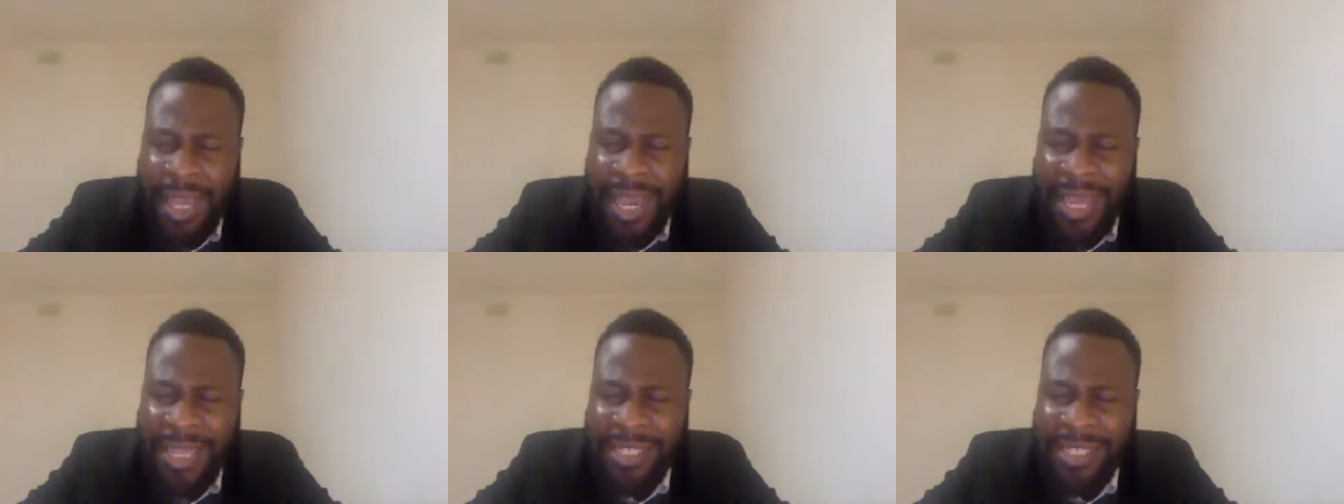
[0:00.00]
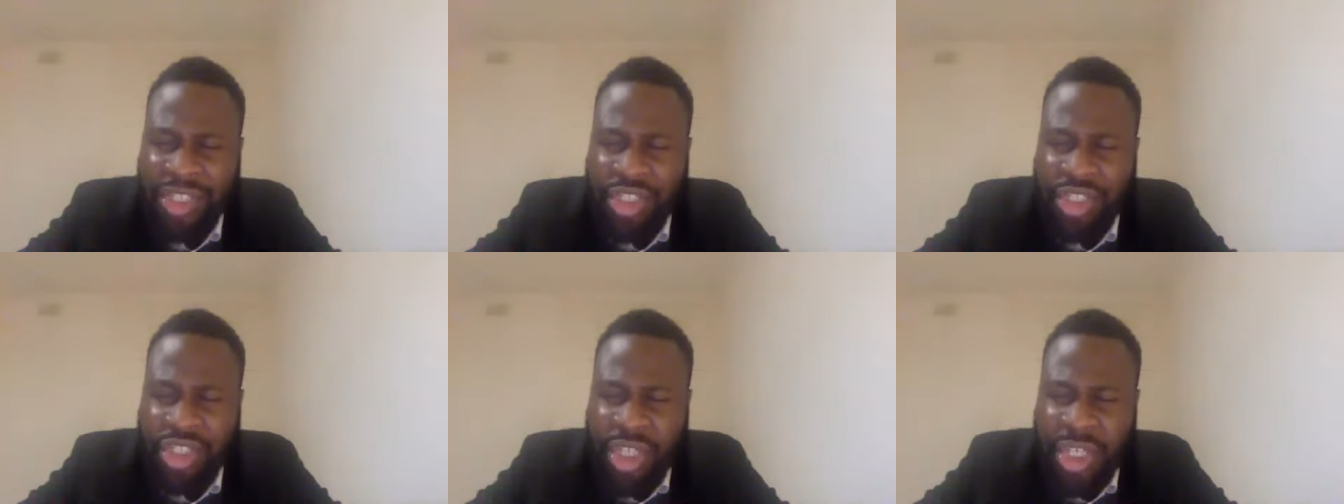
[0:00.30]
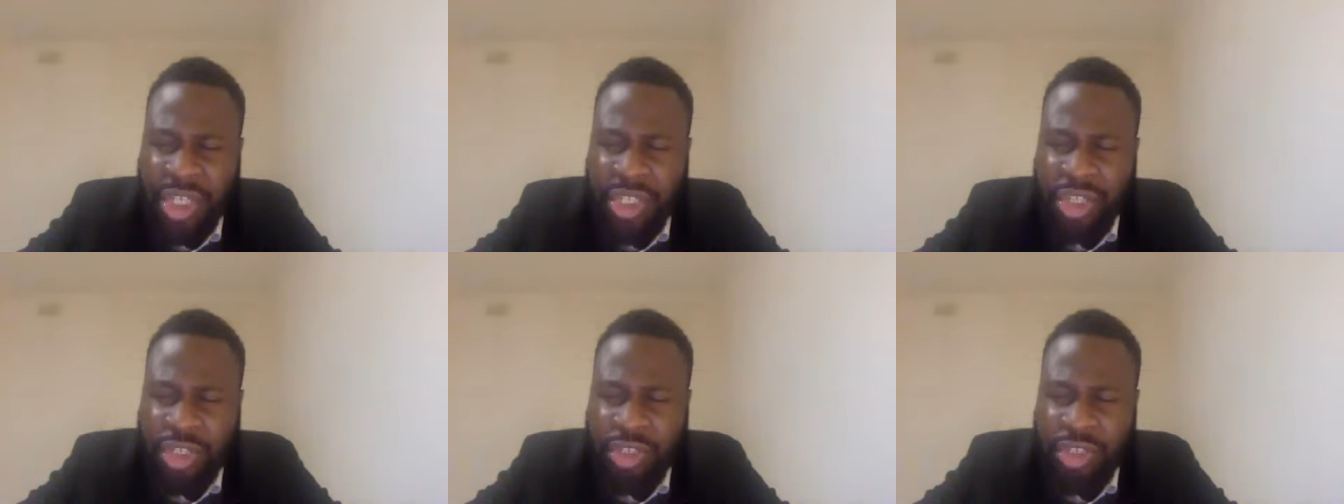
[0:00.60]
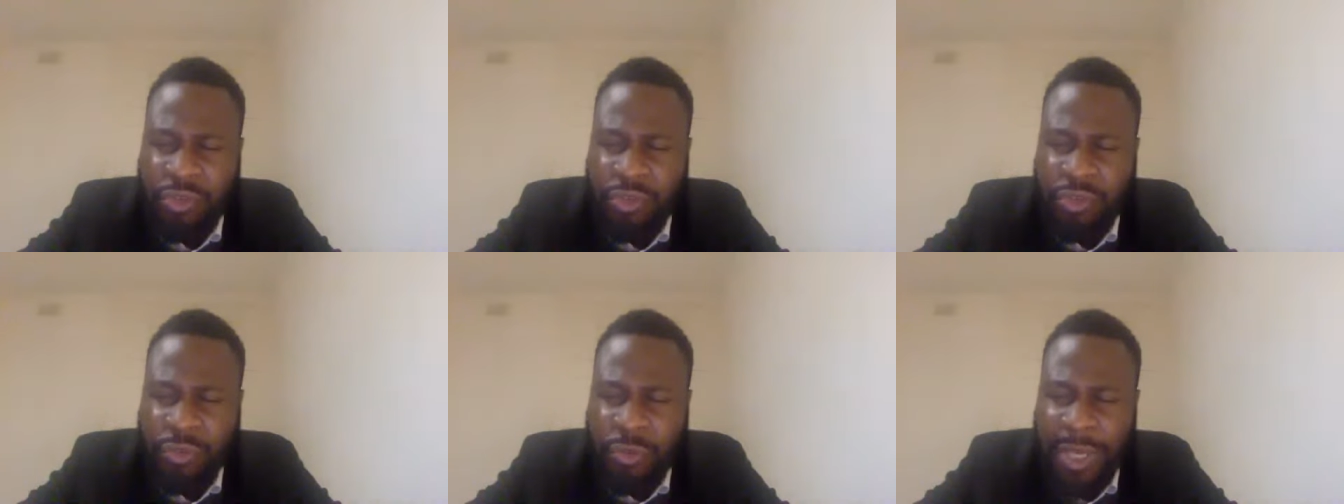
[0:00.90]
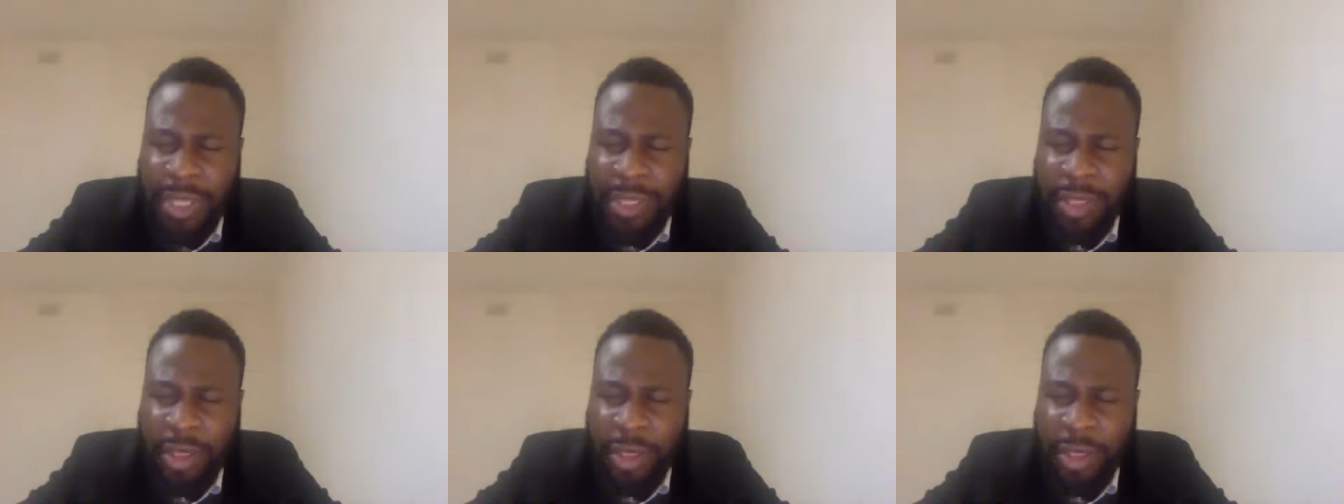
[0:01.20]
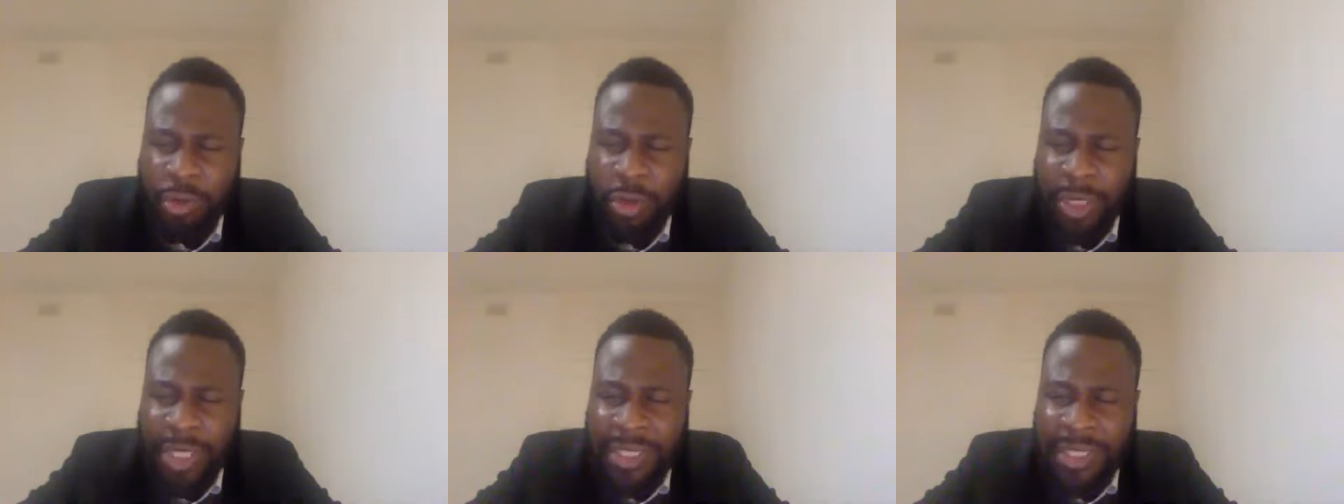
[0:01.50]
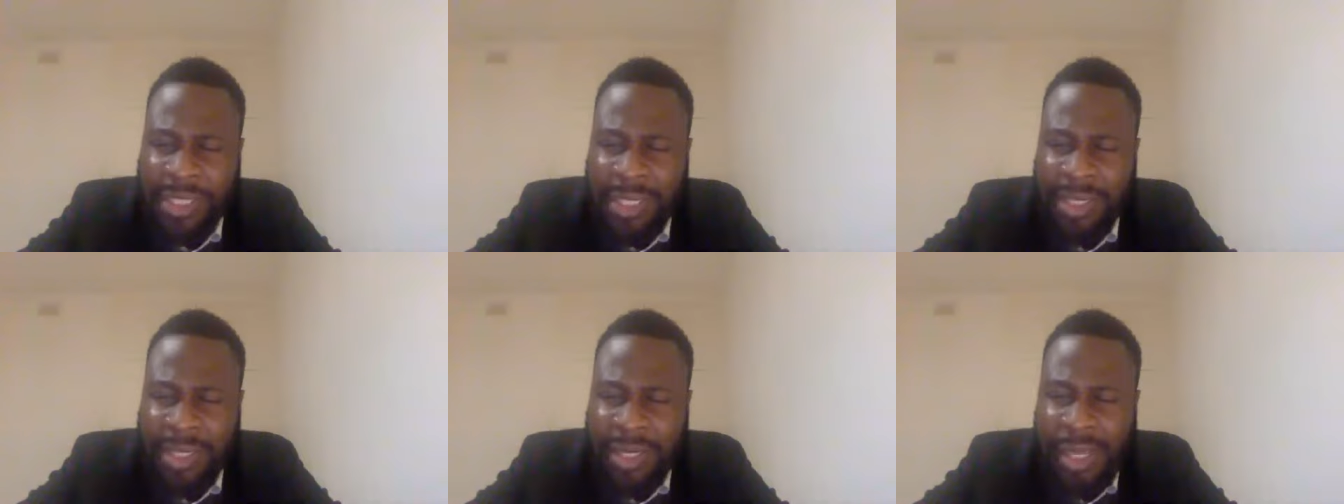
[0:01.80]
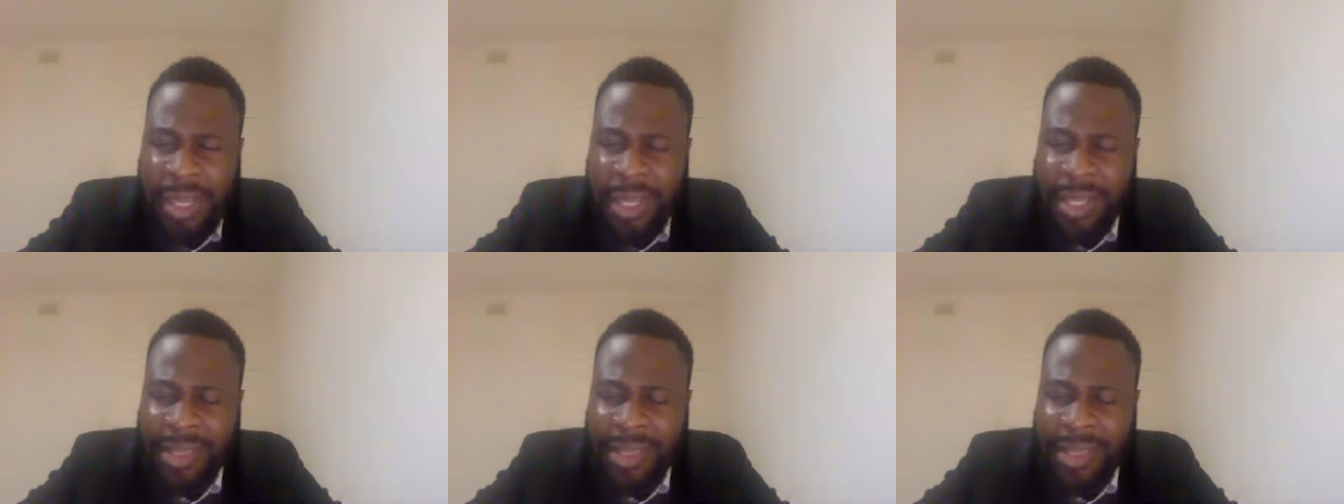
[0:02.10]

as Jesus grew in the anointing,